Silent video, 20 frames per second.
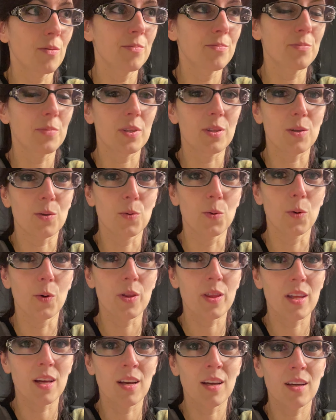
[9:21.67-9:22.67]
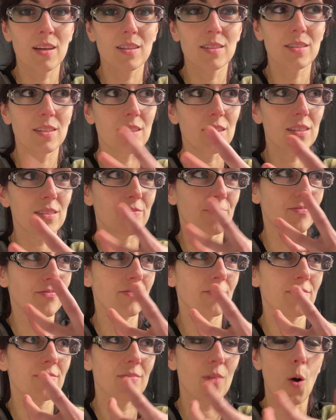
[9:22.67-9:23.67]
But the cool thing is it
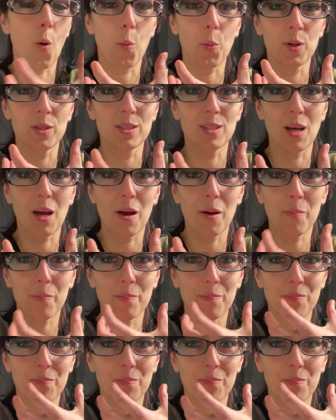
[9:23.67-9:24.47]
opens up